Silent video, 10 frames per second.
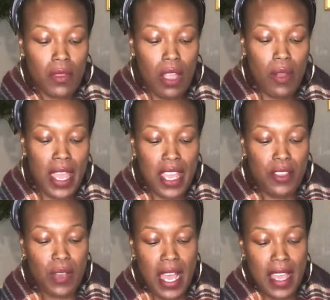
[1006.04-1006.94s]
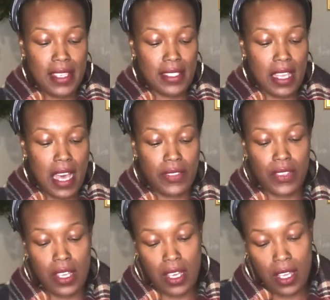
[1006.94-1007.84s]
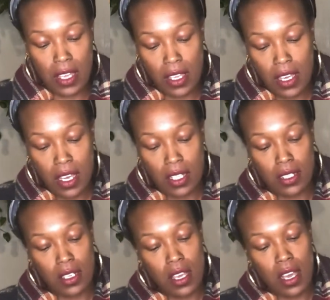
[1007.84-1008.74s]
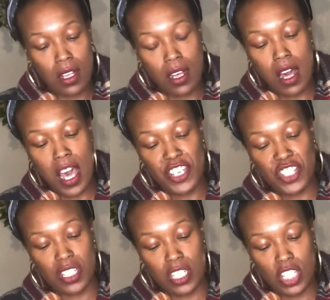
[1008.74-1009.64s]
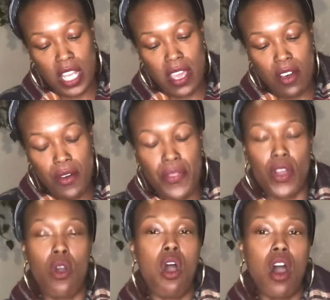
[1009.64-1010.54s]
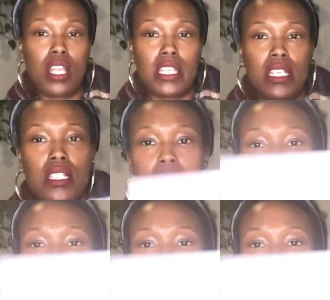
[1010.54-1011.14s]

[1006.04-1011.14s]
Okay, you guys got the conch shell, the calling.